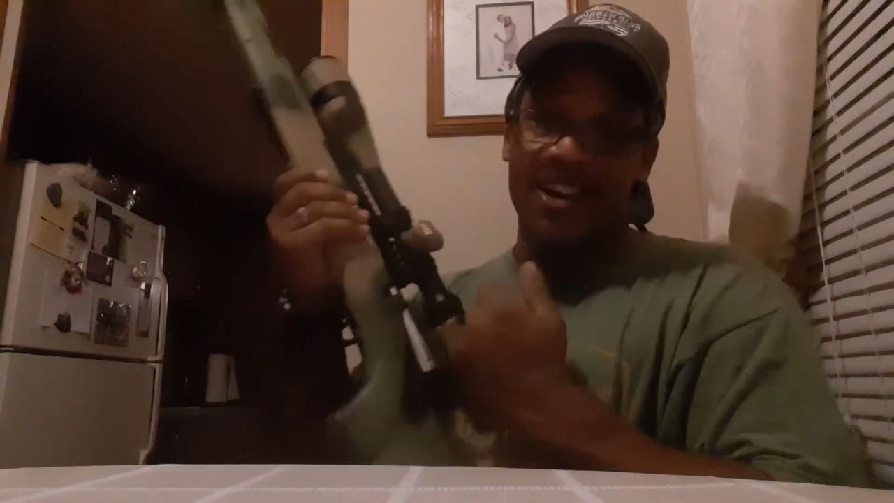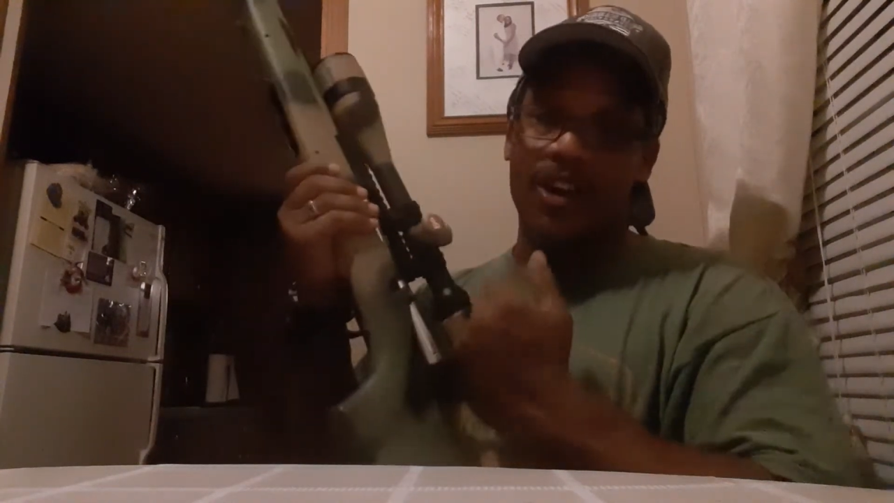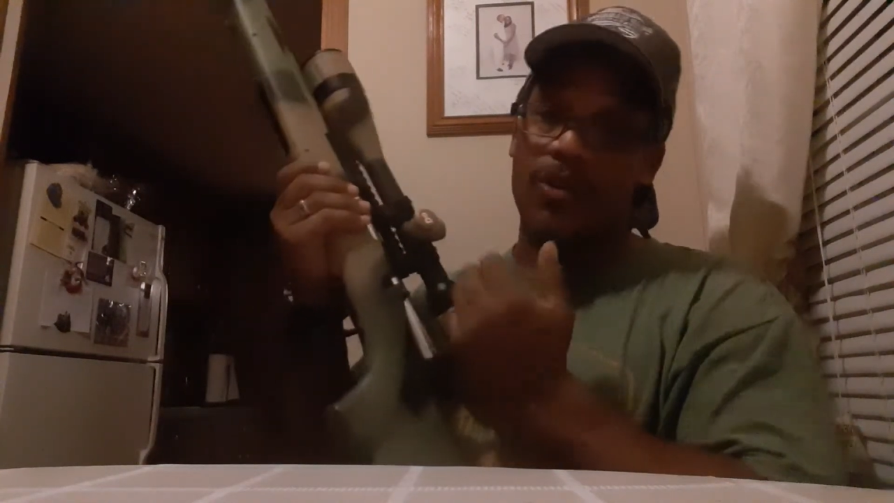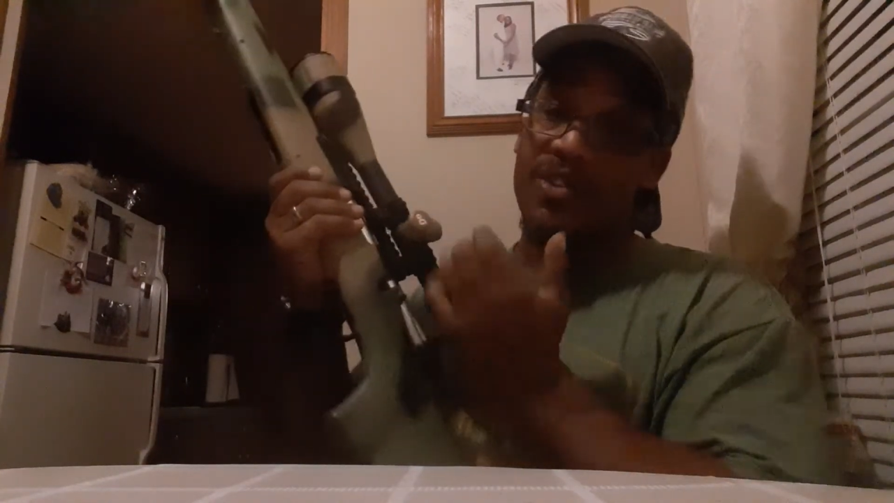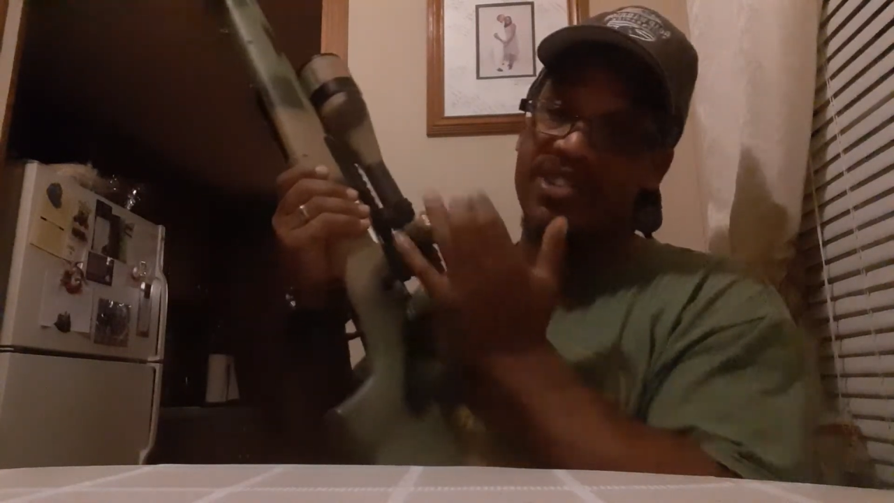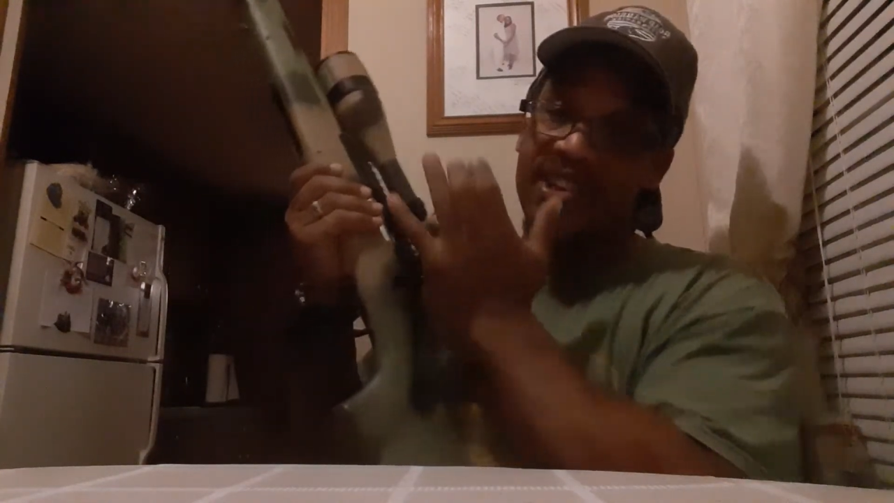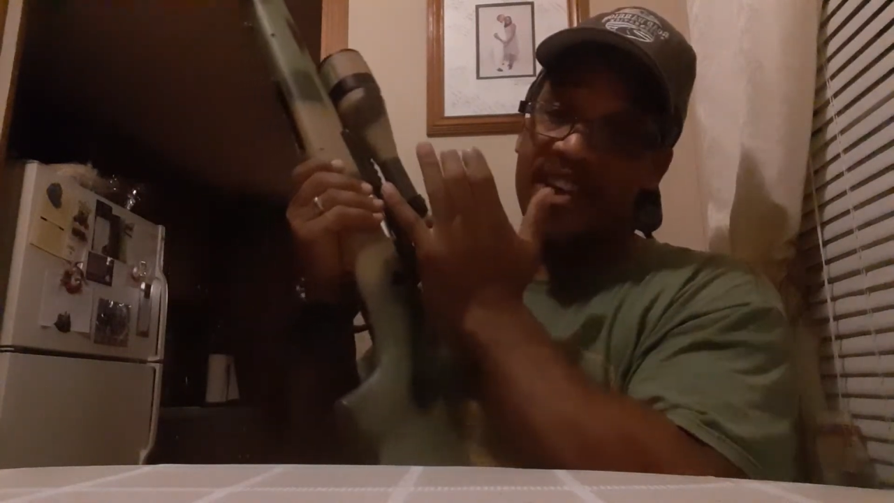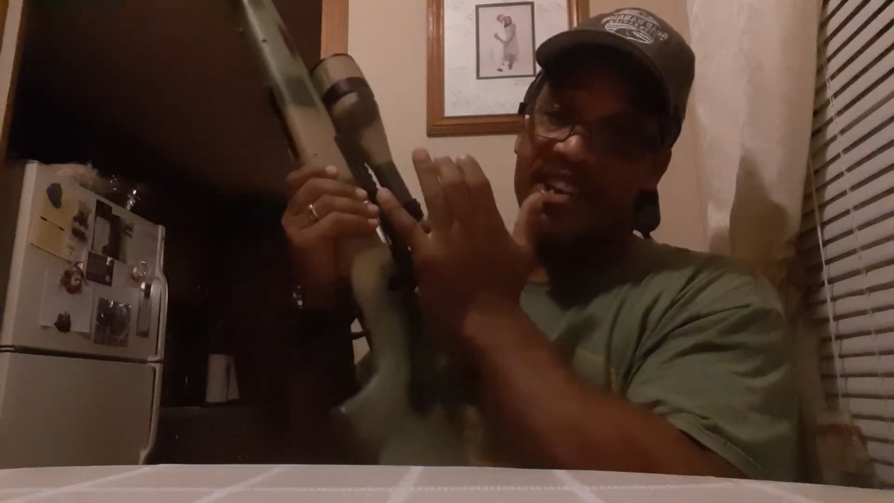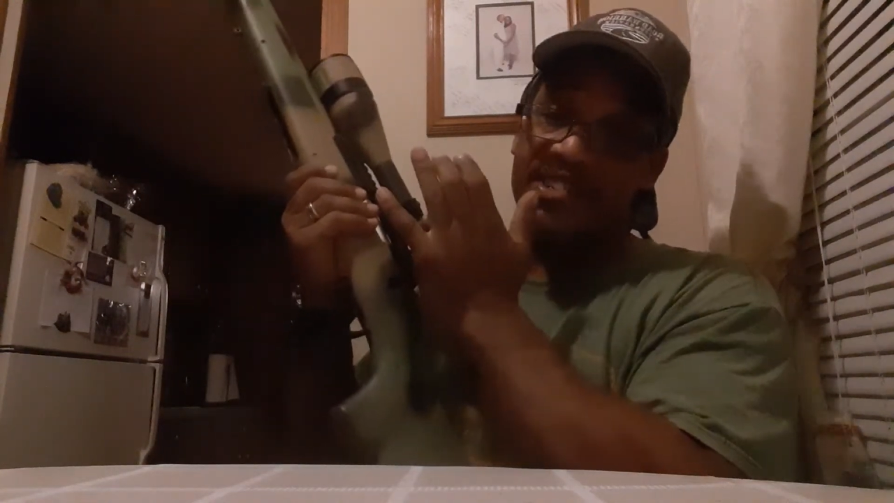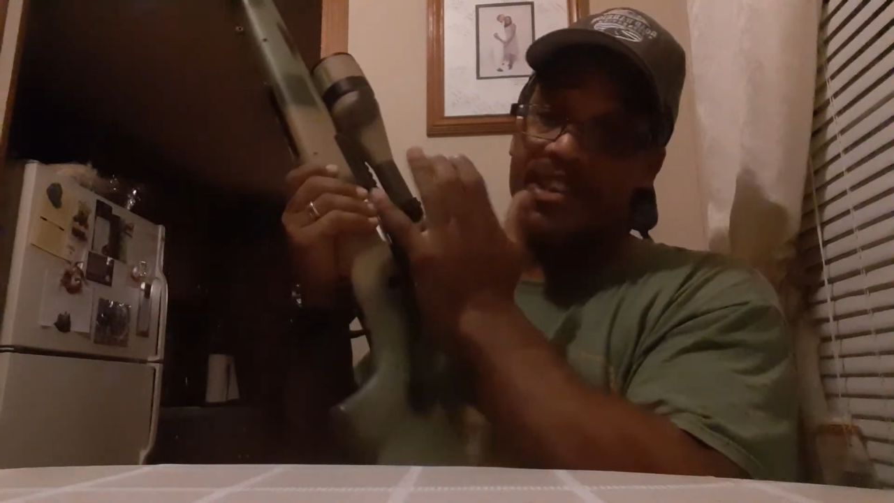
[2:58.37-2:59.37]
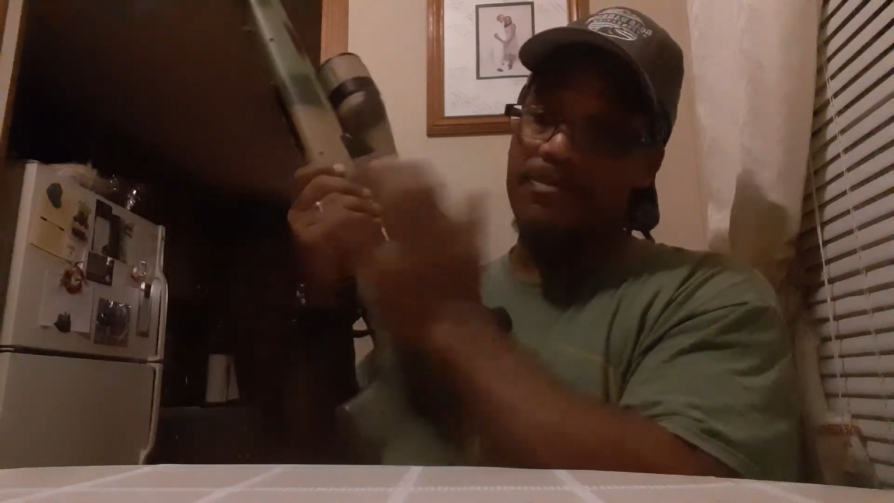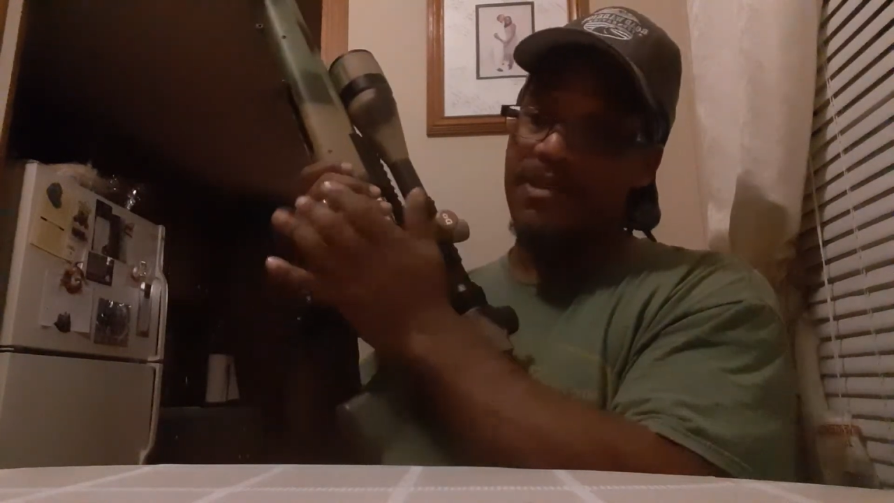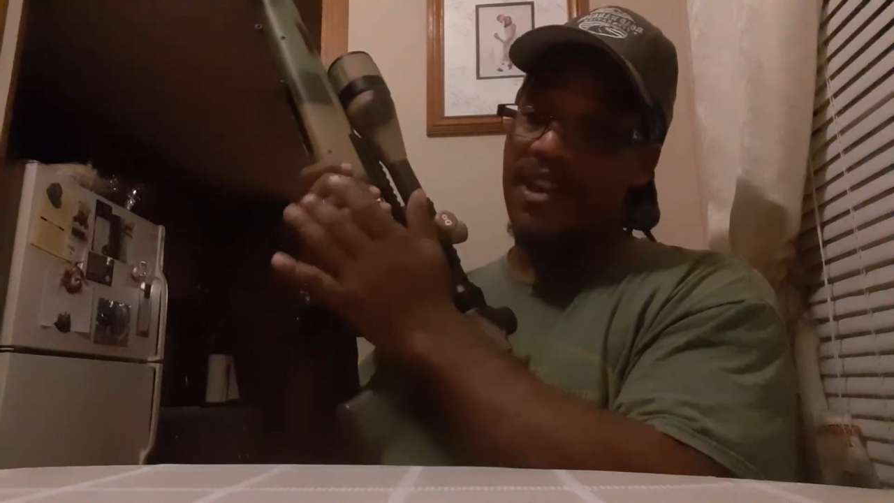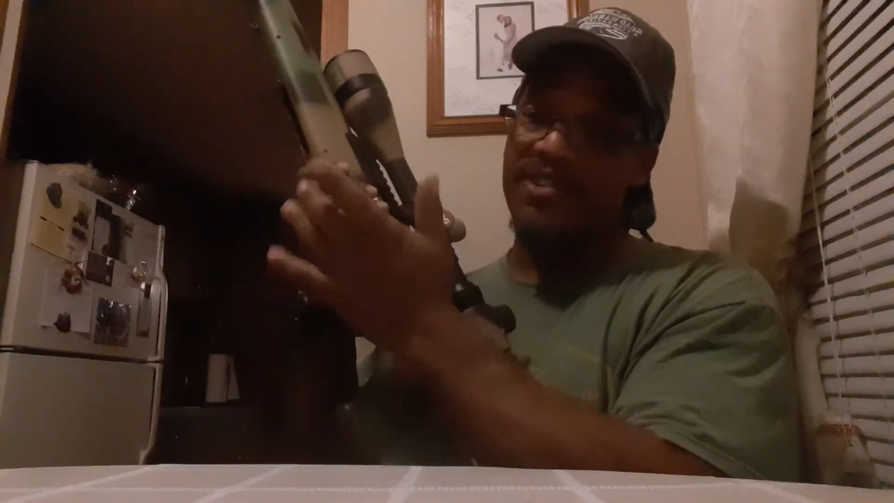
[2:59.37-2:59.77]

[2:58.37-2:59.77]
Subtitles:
Of course, the gun is empty.